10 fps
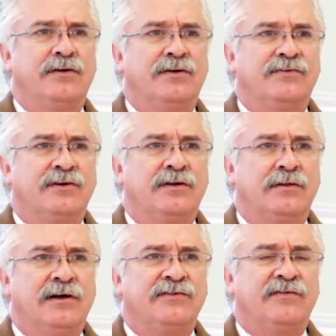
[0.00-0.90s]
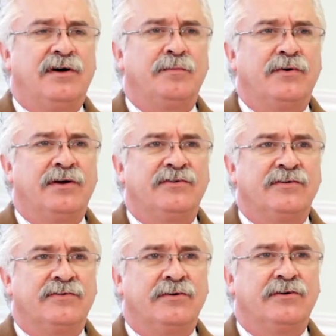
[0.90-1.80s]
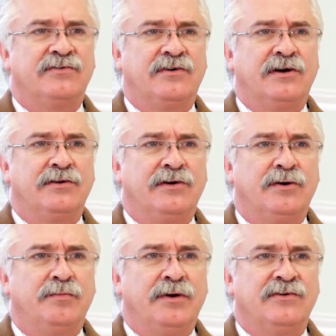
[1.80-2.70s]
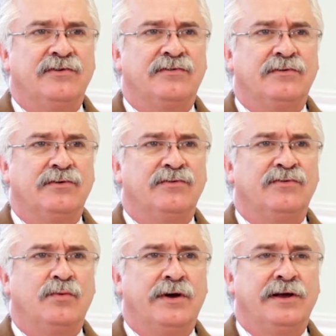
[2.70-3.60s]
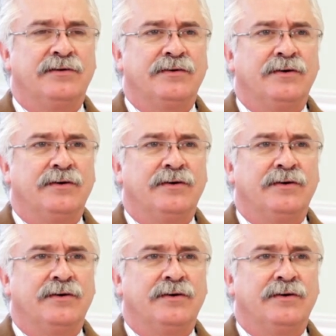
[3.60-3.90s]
is a class of operations that are designed to help patients lose weight.